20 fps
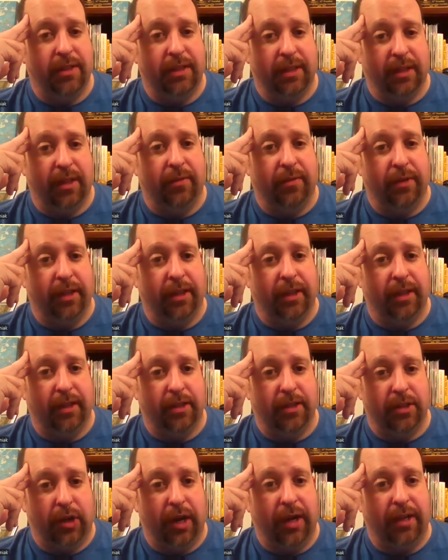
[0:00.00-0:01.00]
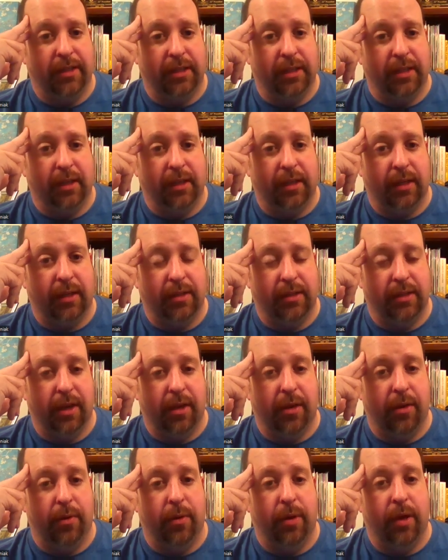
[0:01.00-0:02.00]
significantly distressing. And
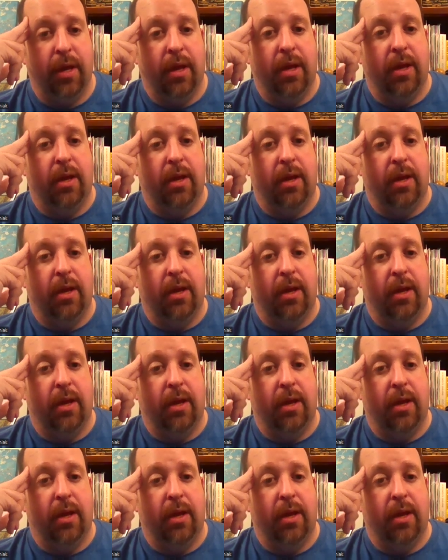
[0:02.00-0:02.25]
so,